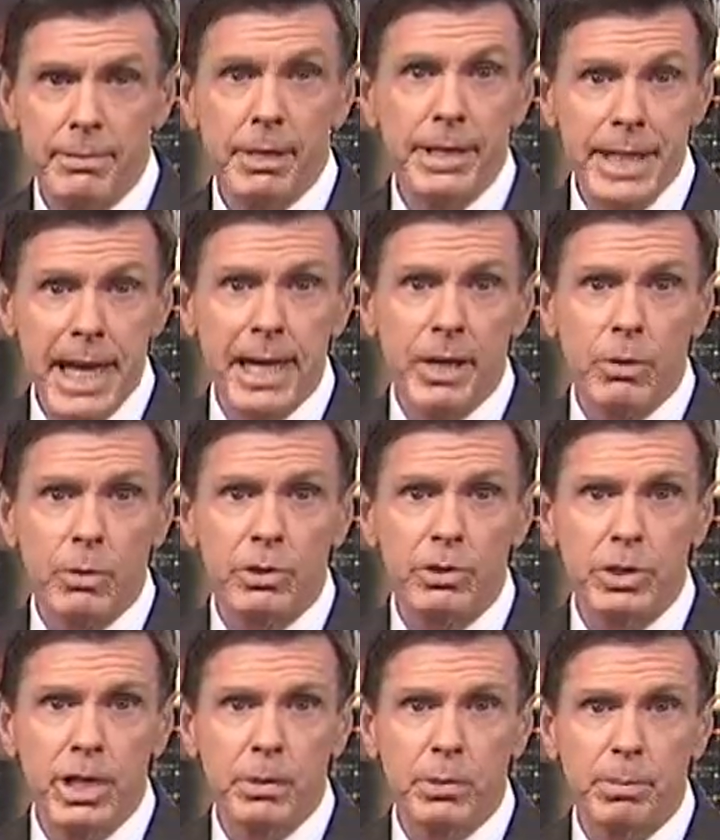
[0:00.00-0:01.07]
But now we're
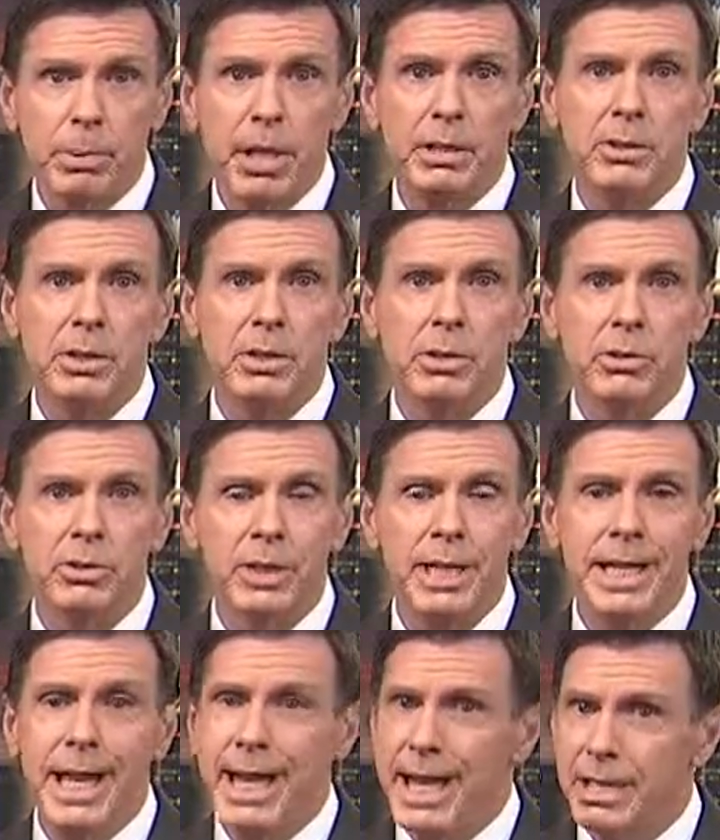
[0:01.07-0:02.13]
seeing what prosecutors
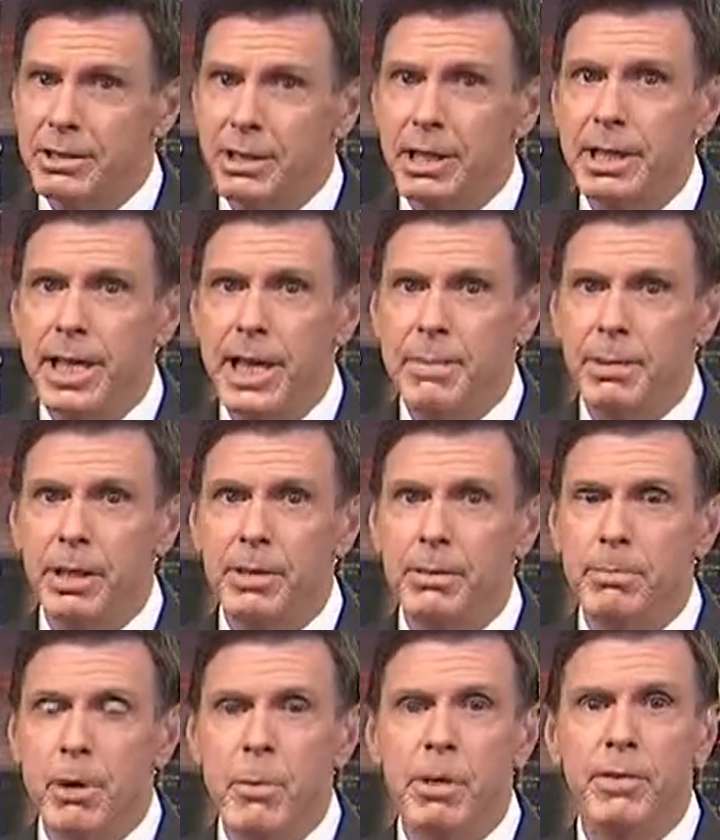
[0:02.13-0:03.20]
say actually happened at
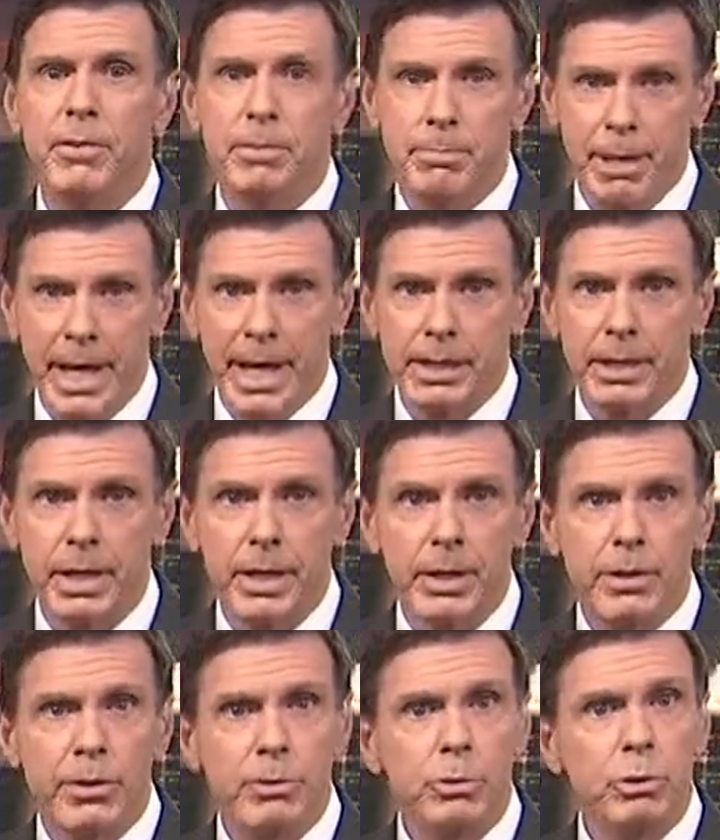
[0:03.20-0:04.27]
the moment of impact
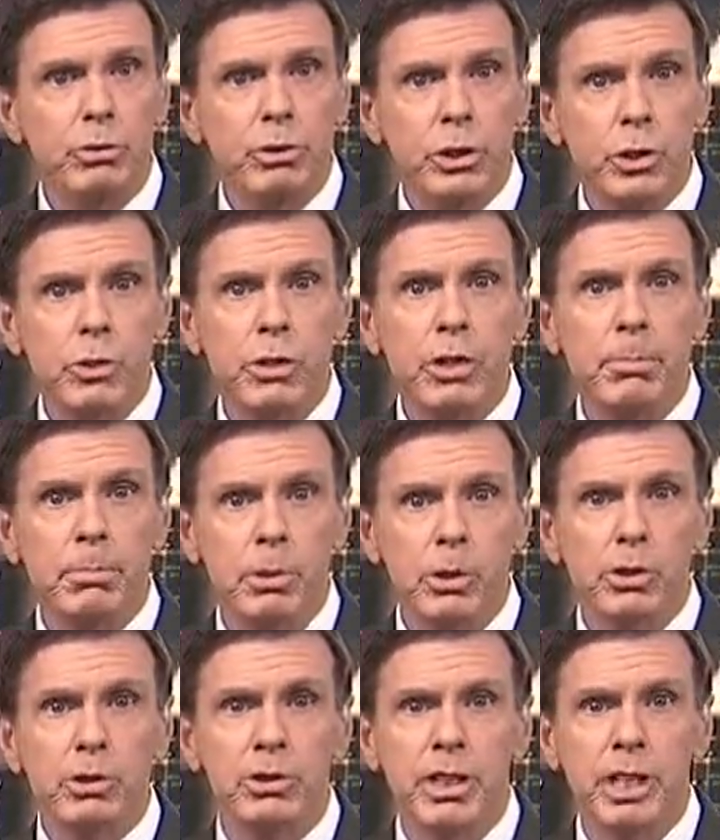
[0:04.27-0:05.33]
through two
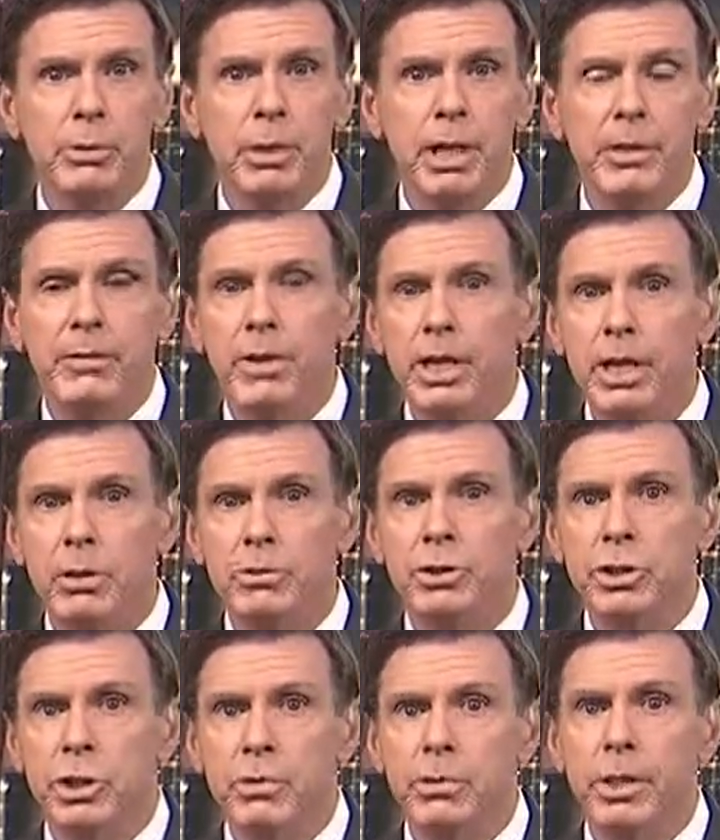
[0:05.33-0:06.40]
computer-generated videos
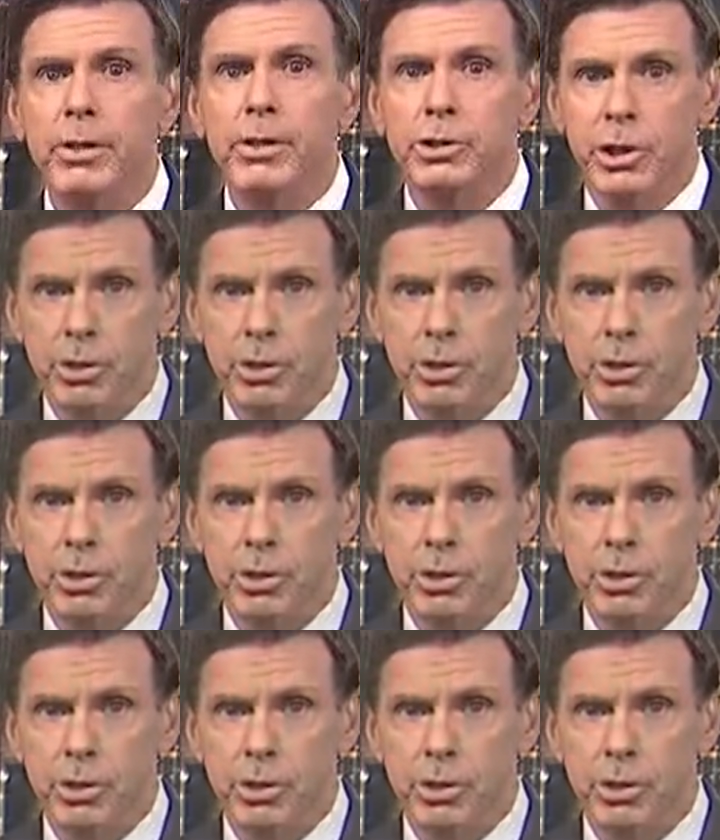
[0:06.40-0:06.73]
shown to the